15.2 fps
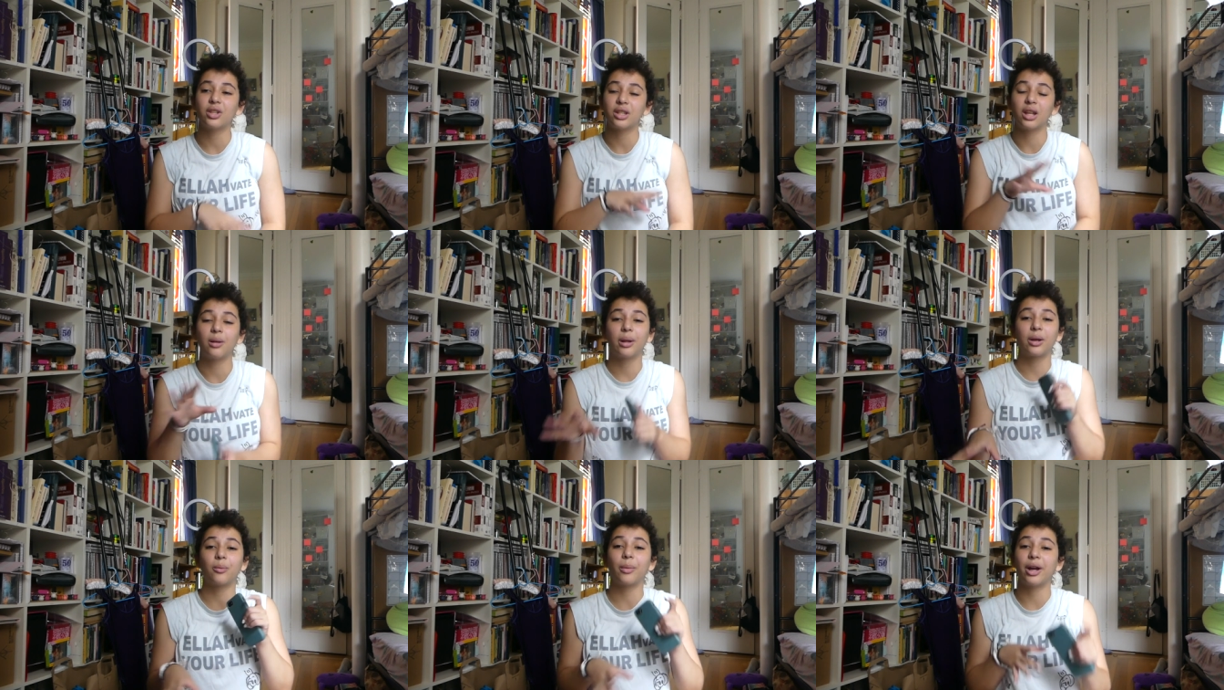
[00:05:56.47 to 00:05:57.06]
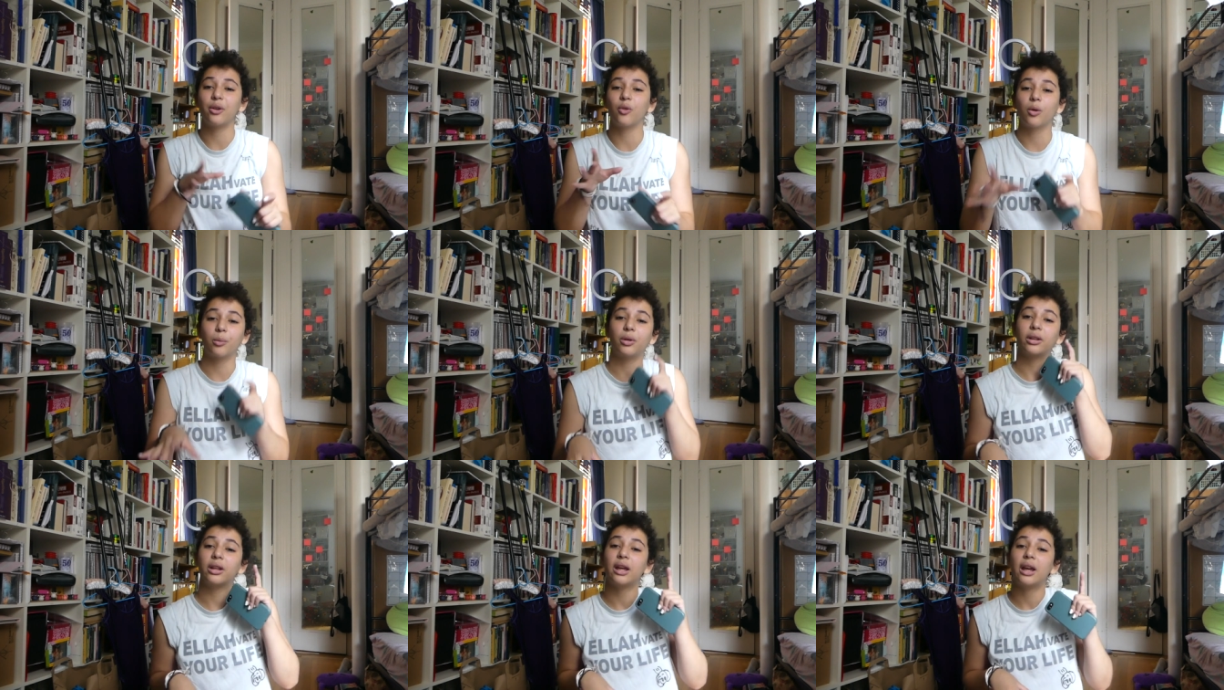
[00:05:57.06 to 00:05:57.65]
it's not like my
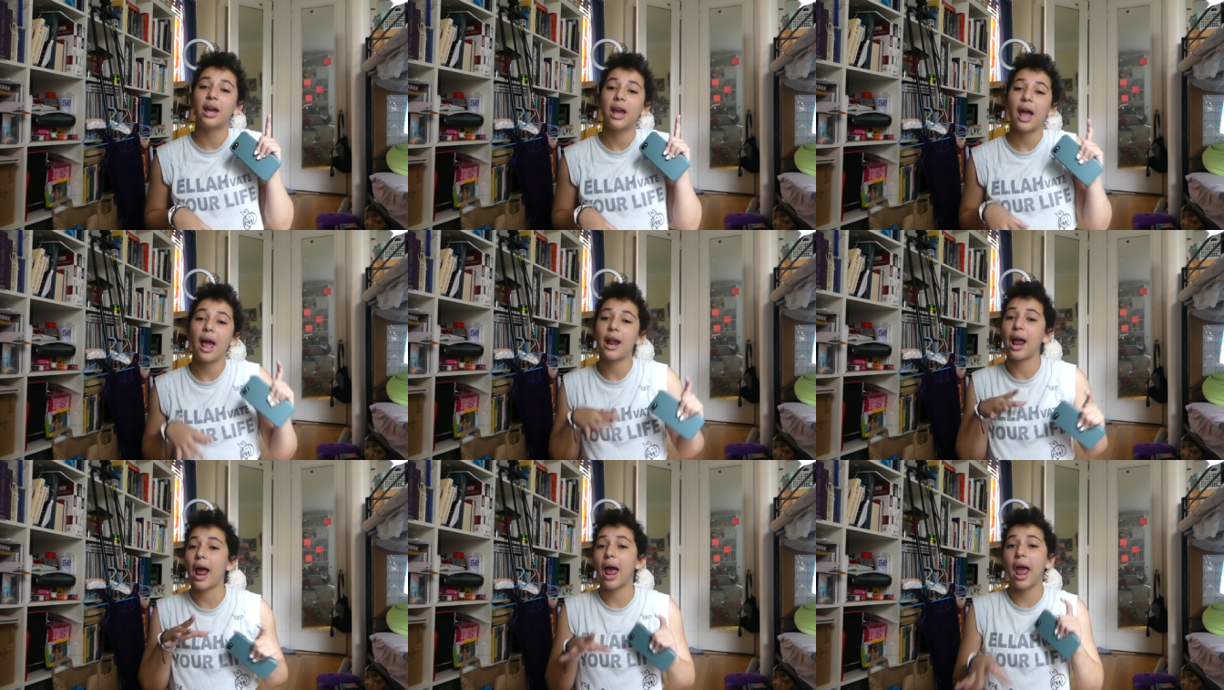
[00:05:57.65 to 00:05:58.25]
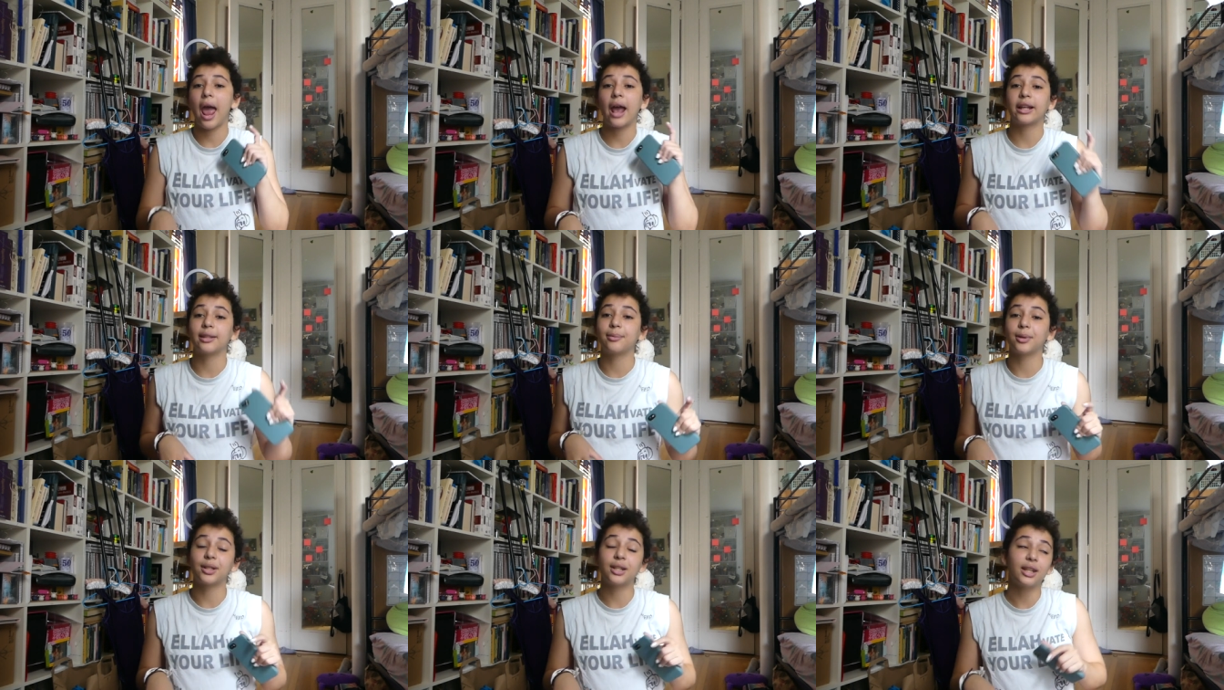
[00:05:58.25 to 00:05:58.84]
normal
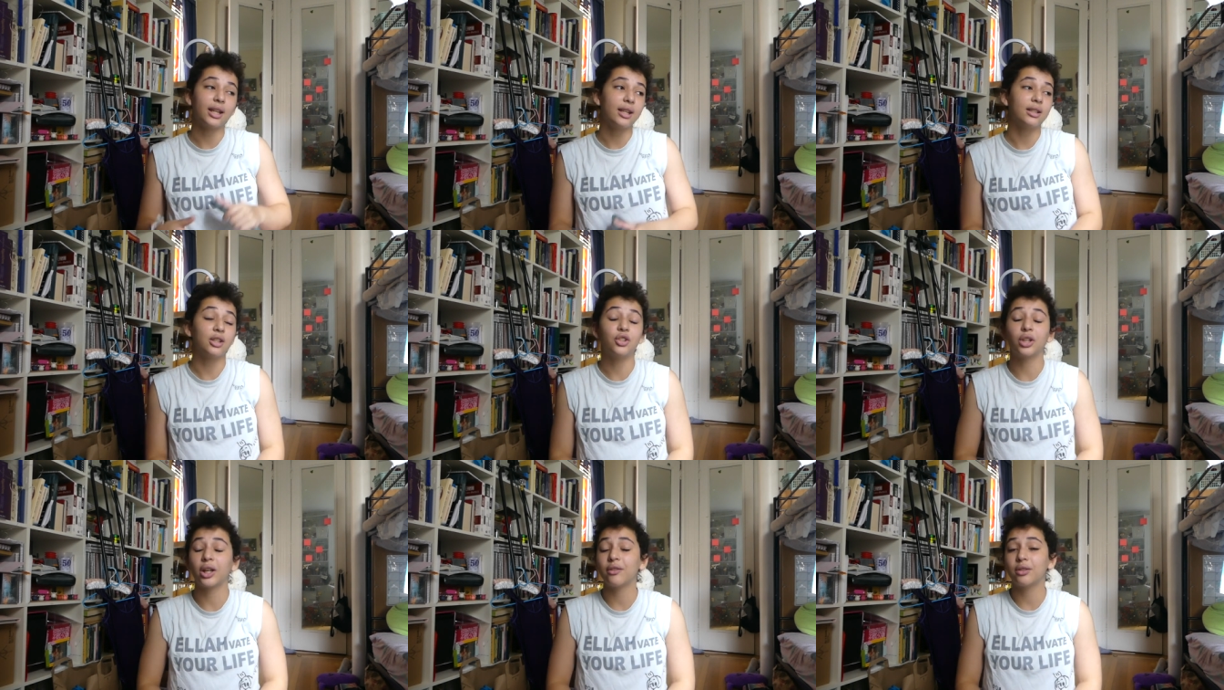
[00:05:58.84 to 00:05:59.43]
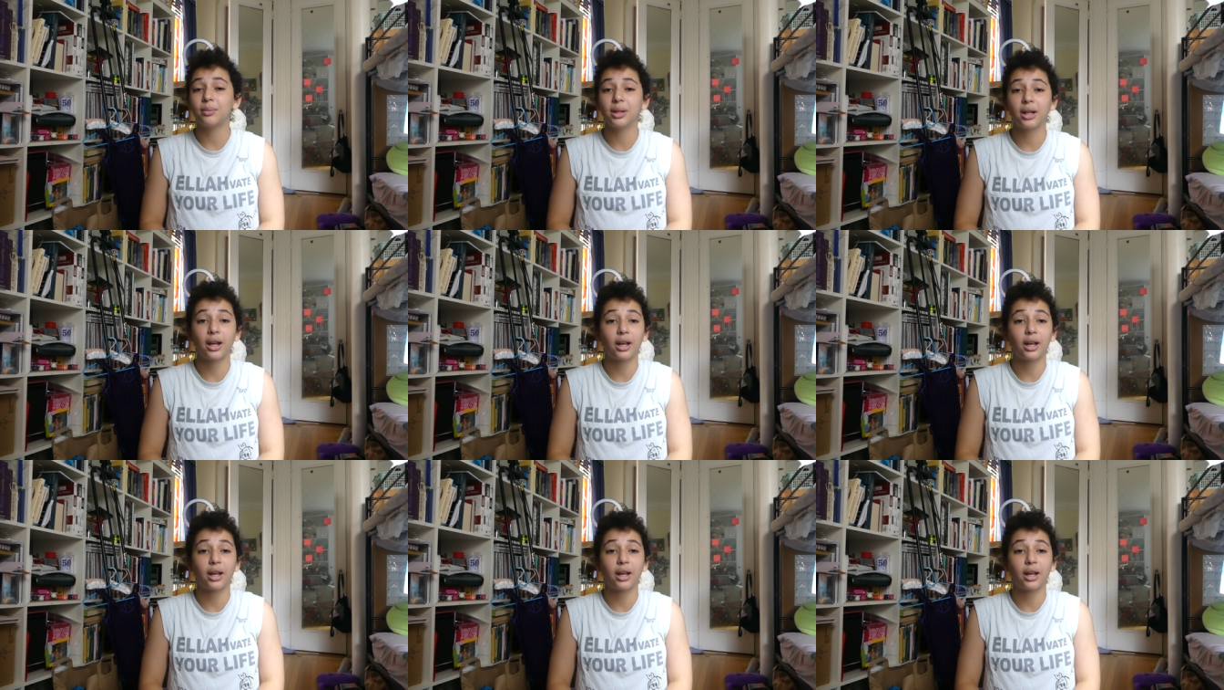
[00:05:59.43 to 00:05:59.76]
expertise. It's just up to me, and